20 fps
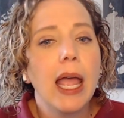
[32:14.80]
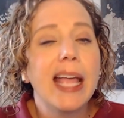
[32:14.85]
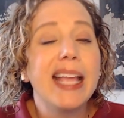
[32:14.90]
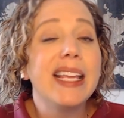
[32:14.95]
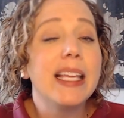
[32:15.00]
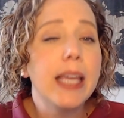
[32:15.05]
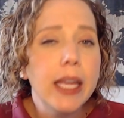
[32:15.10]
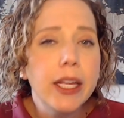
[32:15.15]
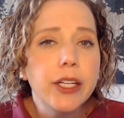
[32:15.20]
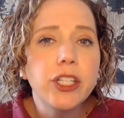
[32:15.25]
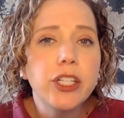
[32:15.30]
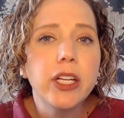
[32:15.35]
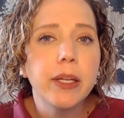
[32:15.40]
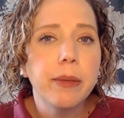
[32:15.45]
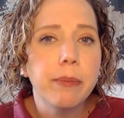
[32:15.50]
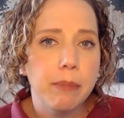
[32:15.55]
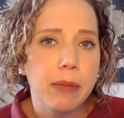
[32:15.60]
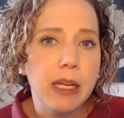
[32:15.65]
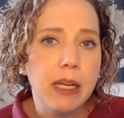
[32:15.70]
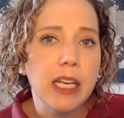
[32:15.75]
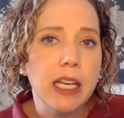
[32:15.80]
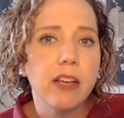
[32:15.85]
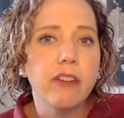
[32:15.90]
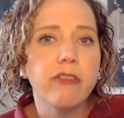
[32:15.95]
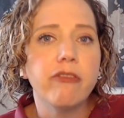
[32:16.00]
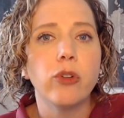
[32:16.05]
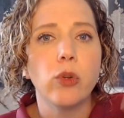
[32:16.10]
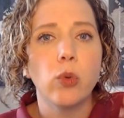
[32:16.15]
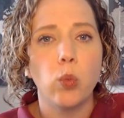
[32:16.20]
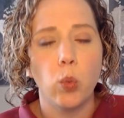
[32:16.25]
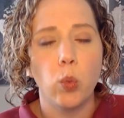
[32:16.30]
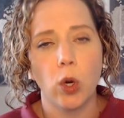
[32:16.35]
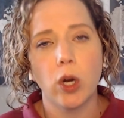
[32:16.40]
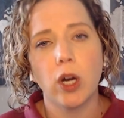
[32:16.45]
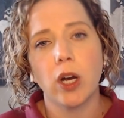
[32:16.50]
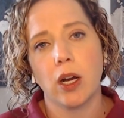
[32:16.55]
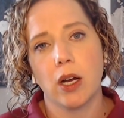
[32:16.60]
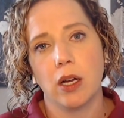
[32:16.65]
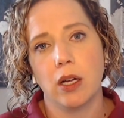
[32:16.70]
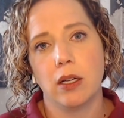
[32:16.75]
Engaging in meaningful
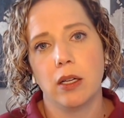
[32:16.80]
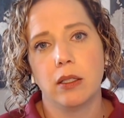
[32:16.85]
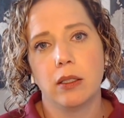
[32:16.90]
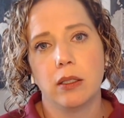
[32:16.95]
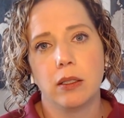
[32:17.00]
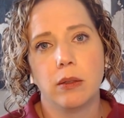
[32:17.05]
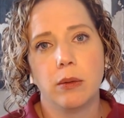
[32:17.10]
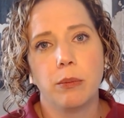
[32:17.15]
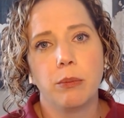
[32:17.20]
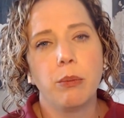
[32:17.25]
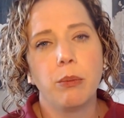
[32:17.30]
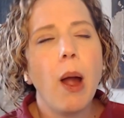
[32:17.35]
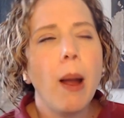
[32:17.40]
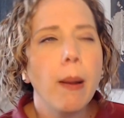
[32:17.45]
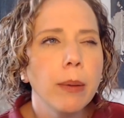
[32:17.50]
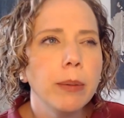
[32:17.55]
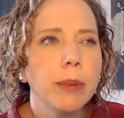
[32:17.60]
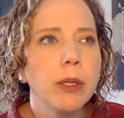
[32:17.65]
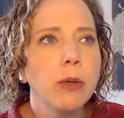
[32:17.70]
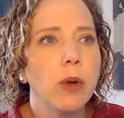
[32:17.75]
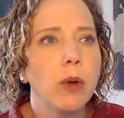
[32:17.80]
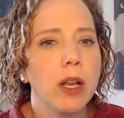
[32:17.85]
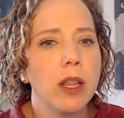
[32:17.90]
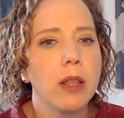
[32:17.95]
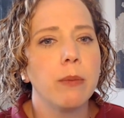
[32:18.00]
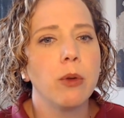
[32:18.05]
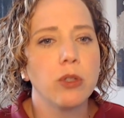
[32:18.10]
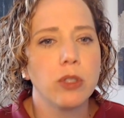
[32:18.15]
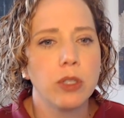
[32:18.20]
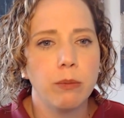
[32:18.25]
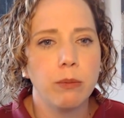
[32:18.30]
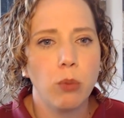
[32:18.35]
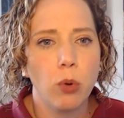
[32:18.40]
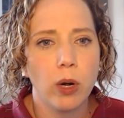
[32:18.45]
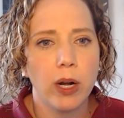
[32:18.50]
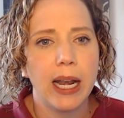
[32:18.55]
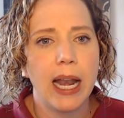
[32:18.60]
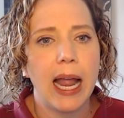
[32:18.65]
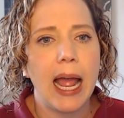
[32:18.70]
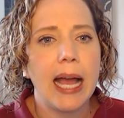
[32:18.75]
work. Probably one of the most
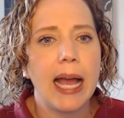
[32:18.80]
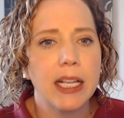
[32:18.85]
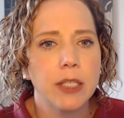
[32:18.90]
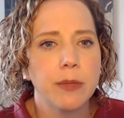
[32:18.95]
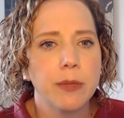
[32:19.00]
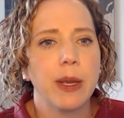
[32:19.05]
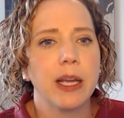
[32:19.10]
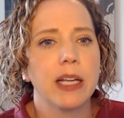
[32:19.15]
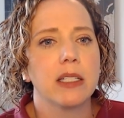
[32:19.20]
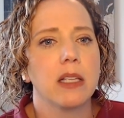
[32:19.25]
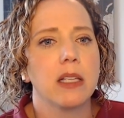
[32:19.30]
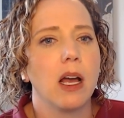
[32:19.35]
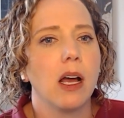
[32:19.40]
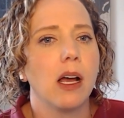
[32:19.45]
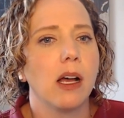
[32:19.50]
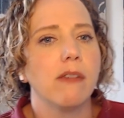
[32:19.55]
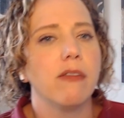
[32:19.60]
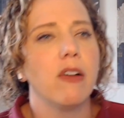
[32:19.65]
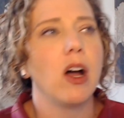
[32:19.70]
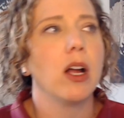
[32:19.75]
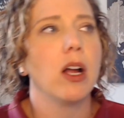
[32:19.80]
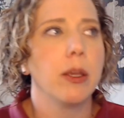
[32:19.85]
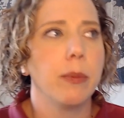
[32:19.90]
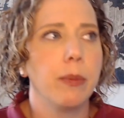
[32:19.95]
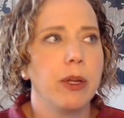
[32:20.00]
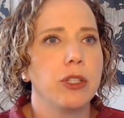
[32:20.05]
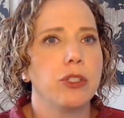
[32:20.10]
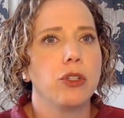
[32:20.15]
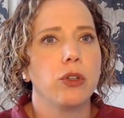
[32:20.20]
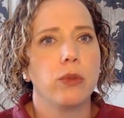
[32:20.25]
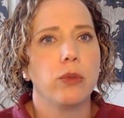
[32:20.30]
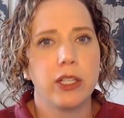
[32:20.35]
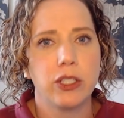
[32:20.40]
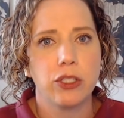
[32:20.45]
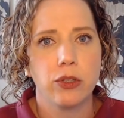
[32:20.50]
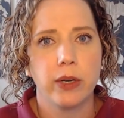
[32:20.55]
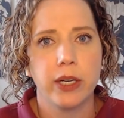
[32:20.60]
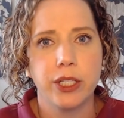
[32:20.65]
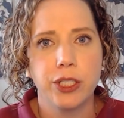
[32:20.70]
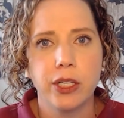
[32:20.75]
important aspects of occupational
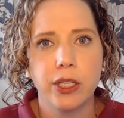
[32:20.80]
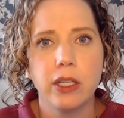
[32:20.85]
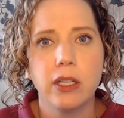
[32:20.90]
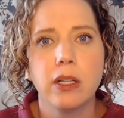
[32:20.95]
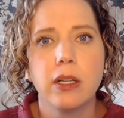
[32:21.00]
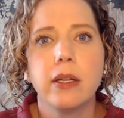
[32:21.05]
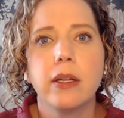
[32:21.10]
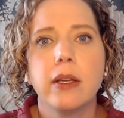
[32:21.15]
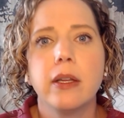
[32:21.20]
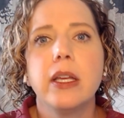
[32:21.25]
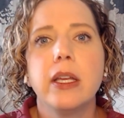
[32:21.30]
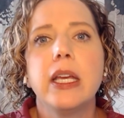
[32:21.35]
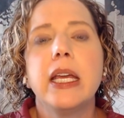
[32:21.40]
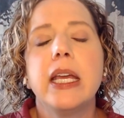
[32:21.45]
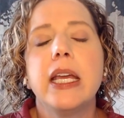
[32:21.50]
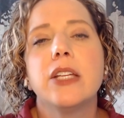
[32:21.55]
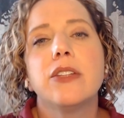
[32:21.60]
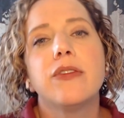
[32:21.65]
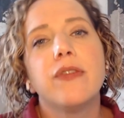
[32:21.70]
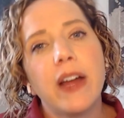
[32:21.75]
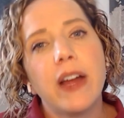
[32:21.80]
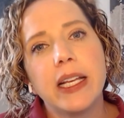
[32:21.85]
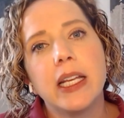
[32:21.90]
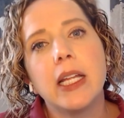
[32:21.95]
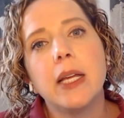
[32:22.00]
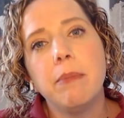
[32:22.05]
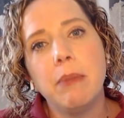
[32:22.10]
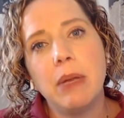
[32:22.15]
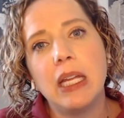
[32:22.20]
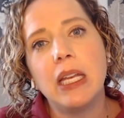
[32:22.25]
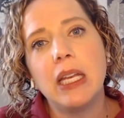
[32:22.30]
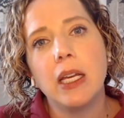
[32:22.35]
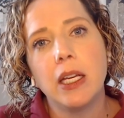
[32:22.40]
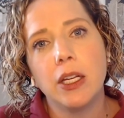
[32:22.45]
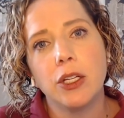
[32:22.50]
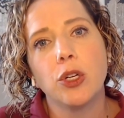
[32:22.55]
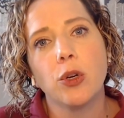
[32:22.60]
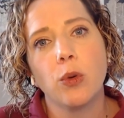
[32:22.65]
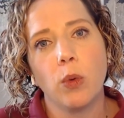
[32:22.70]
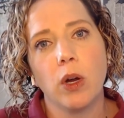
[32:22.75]
restoration is finding meaning
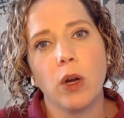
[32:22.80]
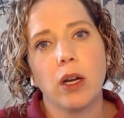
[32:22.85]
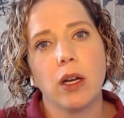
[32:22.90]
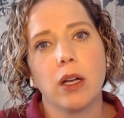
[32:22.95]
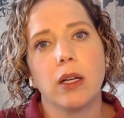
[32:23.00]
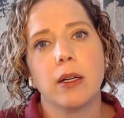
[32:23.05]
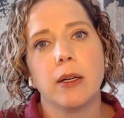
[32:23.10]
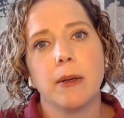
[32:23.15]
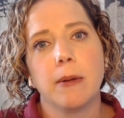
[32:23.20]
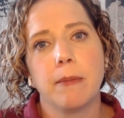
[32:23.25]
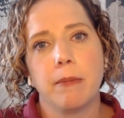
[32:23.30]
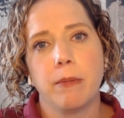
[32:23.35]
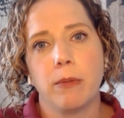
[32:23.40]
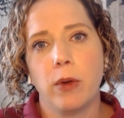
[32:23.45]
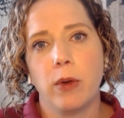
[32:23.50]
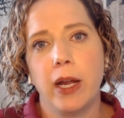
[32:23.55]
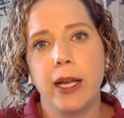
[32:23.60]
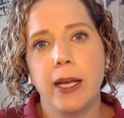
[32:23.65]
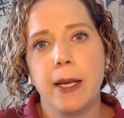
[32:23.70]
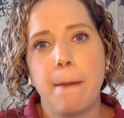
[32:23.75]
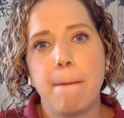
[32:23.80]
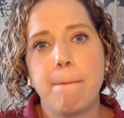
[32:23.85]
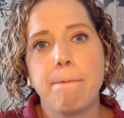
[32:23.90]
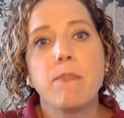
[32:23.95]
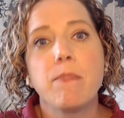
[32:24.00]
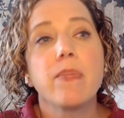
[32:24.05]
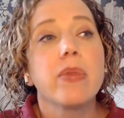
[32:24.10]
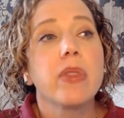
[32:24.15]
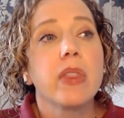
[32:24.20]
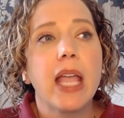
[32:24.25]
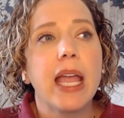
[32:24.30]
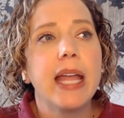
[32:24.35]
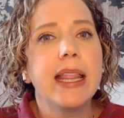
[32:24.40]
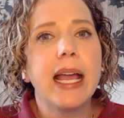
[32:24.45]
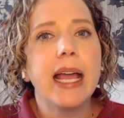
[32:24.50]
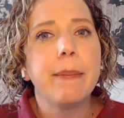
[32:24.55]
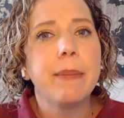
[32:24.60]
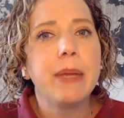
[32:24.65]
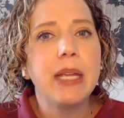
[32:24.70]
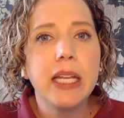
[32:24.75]
in your work, right?
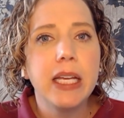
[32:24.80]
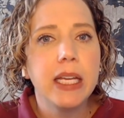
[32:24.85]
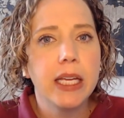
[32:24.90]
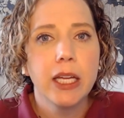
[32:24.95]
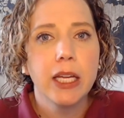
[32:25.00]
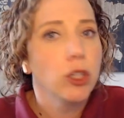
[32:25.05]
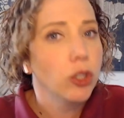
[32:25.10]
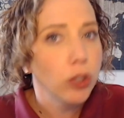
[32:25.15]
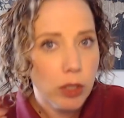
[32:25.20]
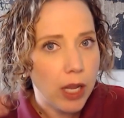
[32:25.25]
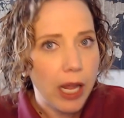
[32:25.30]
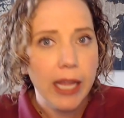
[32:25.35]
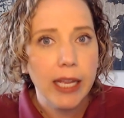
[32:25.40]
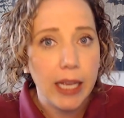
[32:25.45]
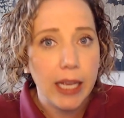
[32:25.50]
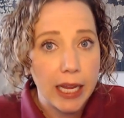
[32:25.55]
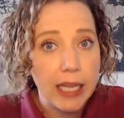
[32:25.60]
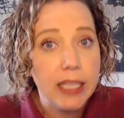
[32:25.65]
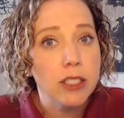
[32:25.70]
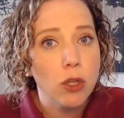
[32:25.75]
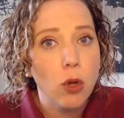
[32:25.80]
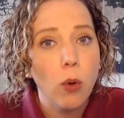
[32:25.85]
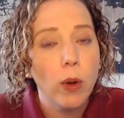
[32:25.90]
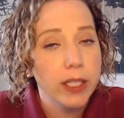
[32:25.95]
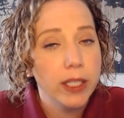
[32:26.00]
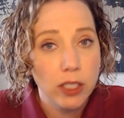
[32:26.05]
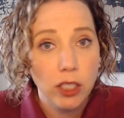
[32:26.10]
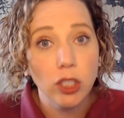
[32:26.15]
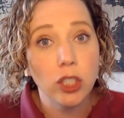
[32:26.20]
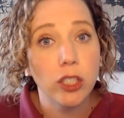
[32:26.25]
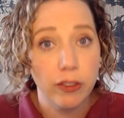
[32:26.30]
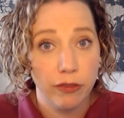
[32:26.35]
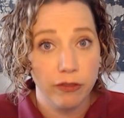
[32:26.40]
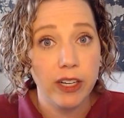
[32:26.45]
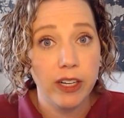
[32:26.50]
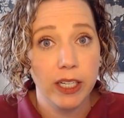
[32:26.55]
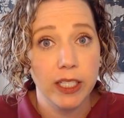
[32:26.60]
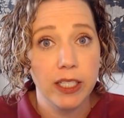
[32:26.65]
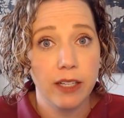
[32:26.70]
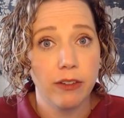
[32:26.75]
And that meaning is going to look
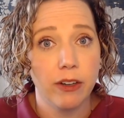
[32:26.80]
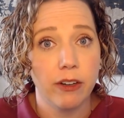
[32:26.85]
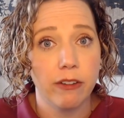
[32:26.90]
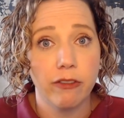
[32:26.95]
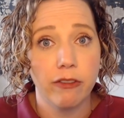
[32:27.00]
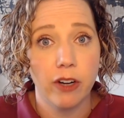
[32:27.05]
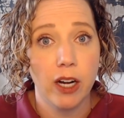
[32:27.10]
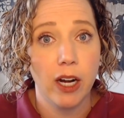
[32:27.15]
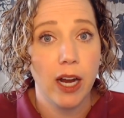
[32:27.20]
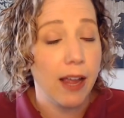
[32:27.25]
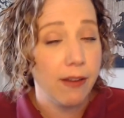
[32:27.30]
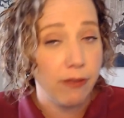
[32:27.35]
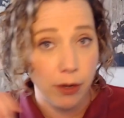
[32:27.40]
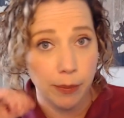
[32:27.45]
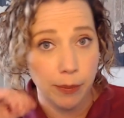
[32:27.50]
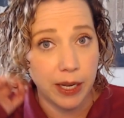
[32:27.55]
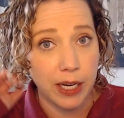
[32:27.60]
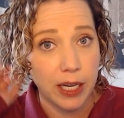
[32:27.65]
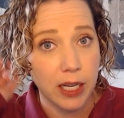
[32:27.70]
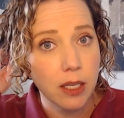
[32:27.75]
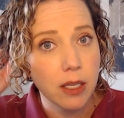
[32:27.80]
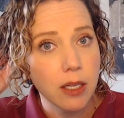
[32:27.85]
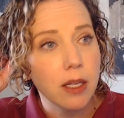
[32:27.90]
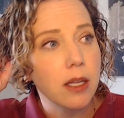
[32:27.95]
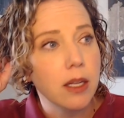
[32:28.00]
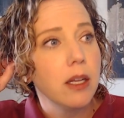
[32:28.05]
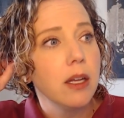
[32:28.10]
very different for everybody.